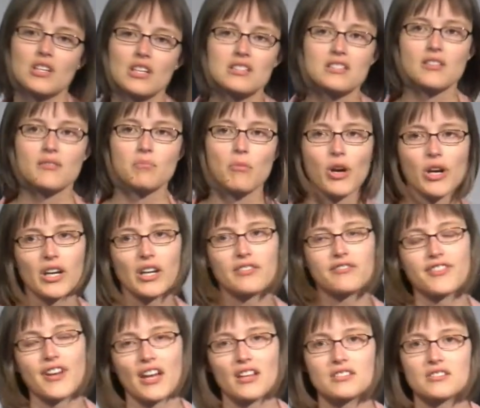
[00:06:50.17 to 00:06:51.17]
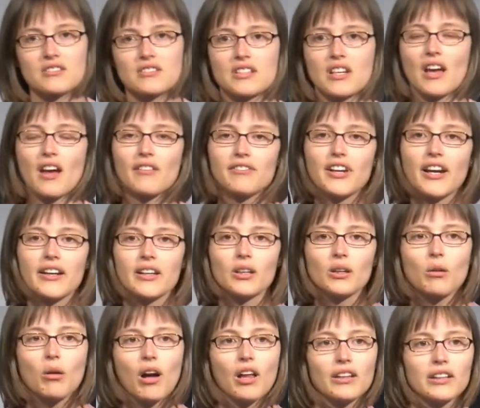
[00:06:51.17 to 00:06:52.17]
get to market faster and have higher
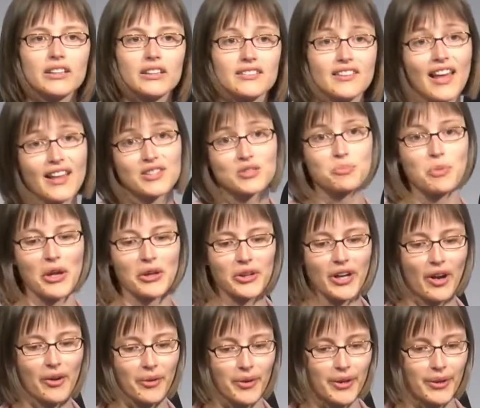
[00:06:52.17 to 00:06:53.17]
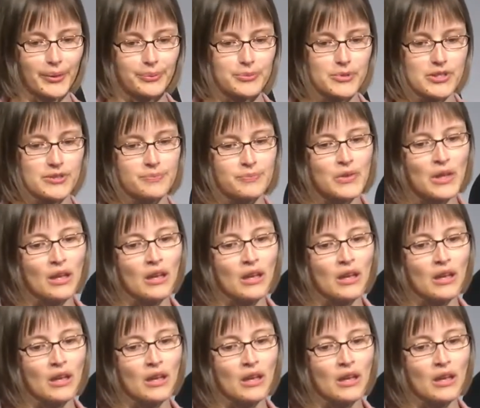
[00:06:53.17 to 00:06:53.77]
quality. That's better outcomes.